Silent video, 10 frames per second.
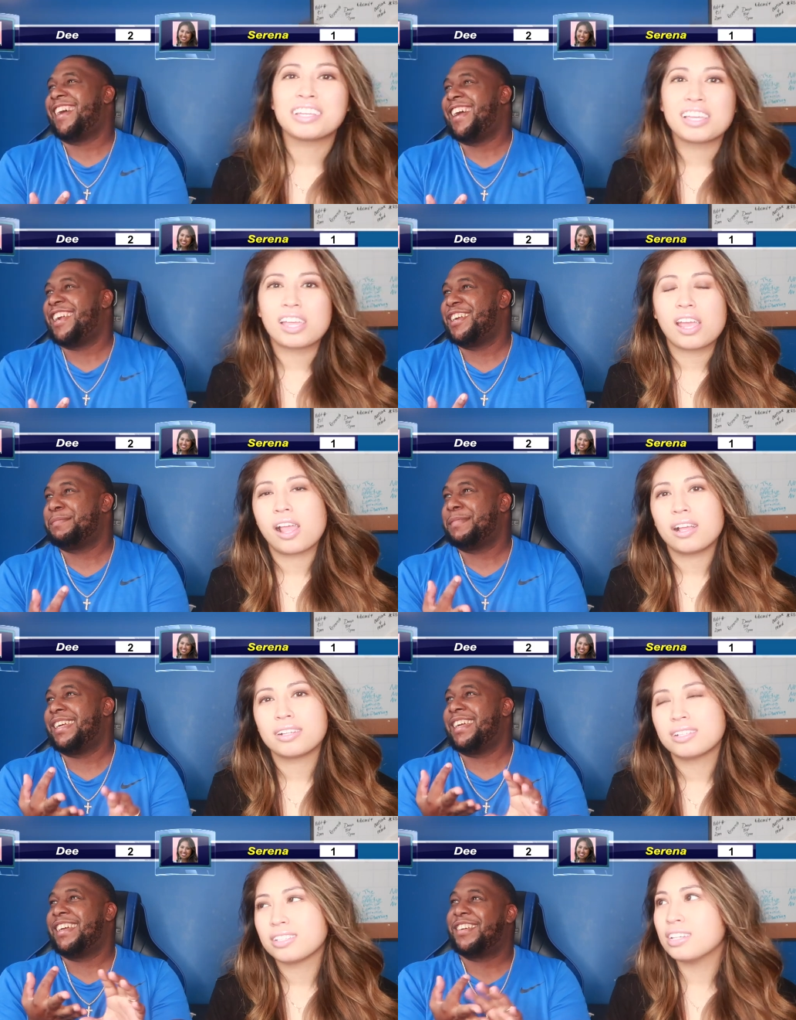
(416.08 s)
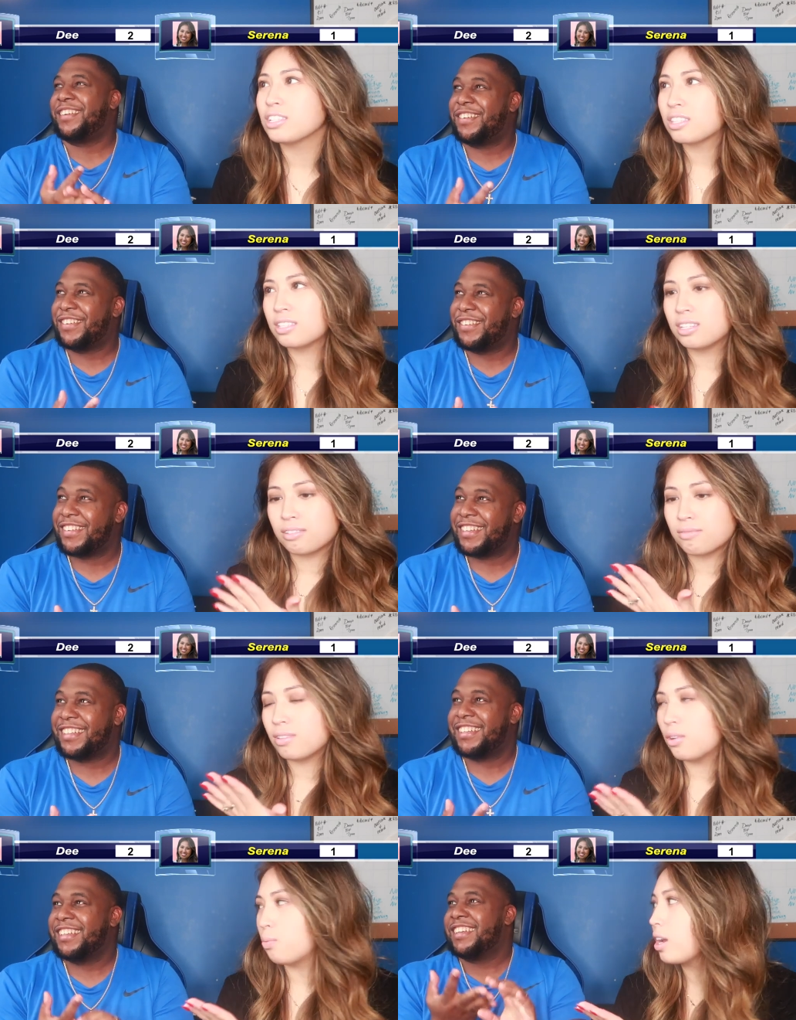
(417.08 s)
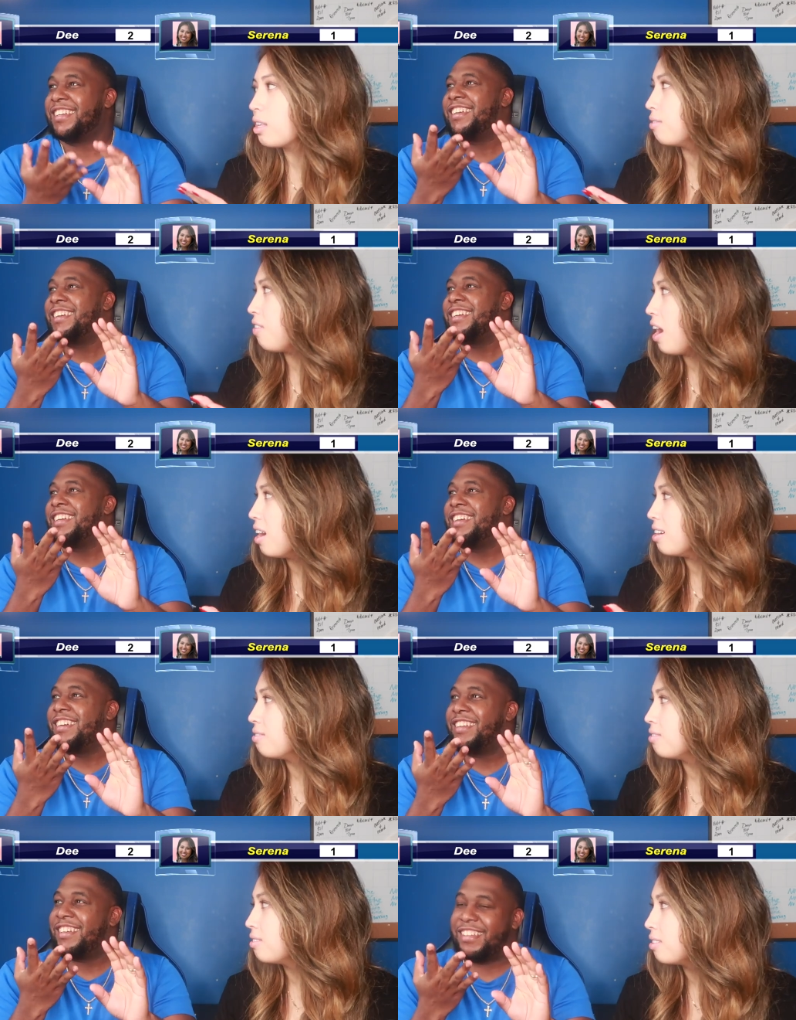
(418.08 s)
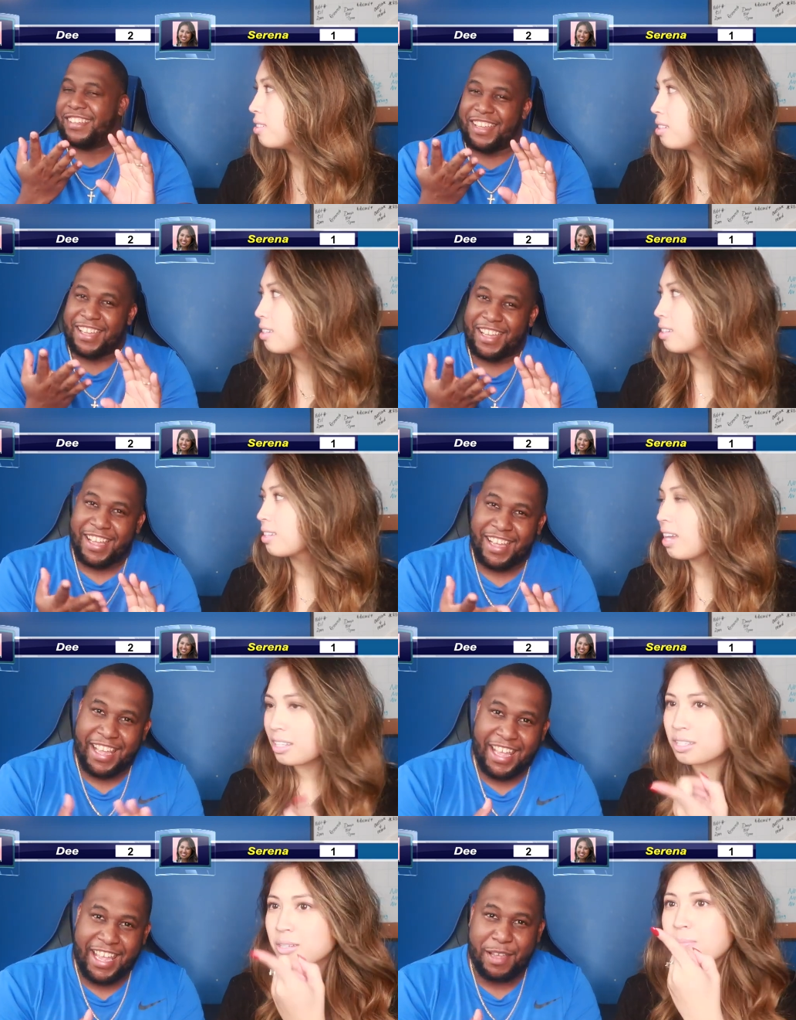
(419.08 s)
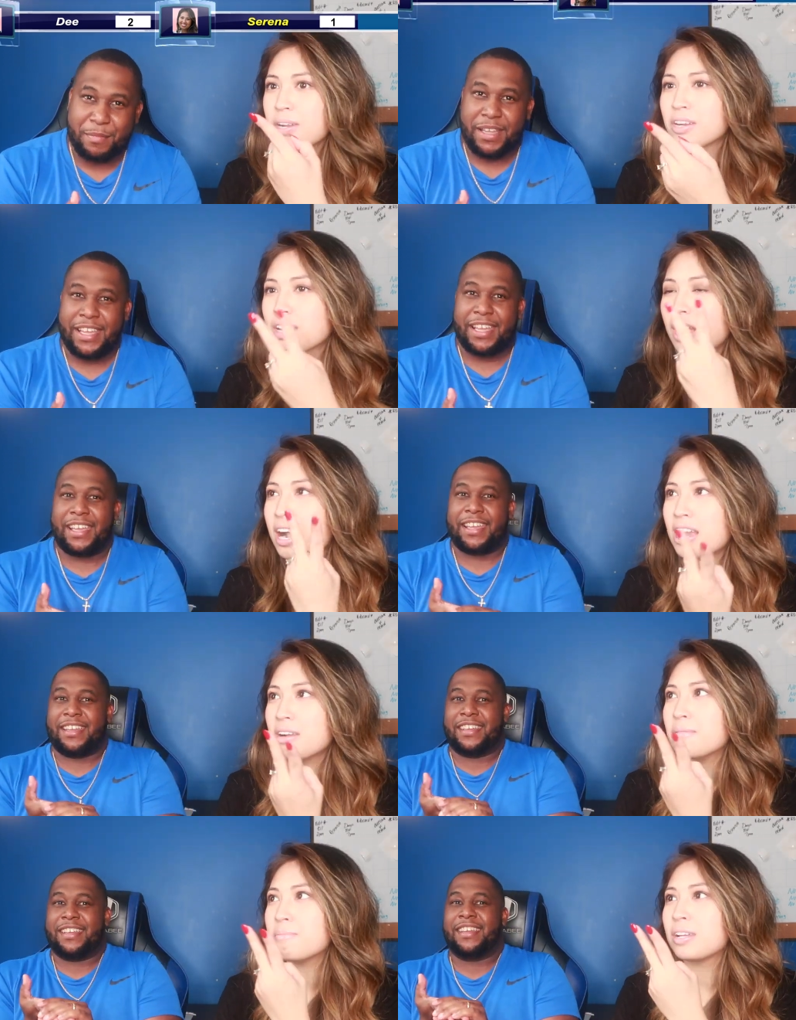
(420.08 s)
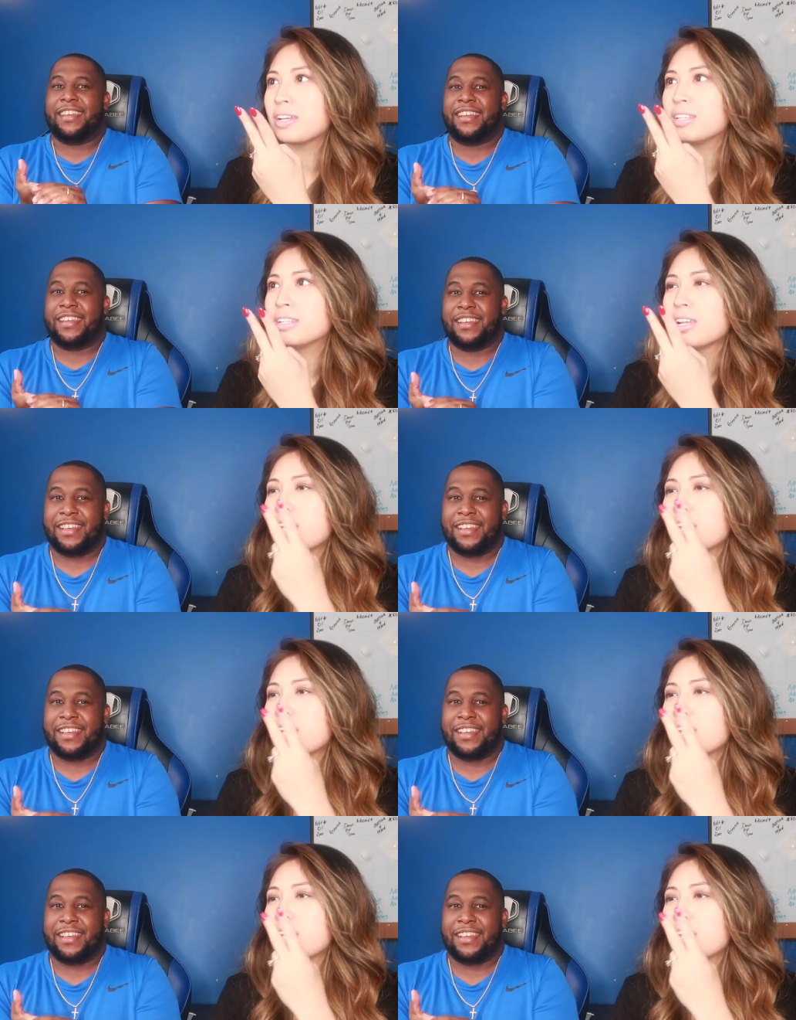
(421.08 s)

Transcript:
Speaker 1: Iron Man. The, the, the regular five. Captain Ant America, Man. Iron Man,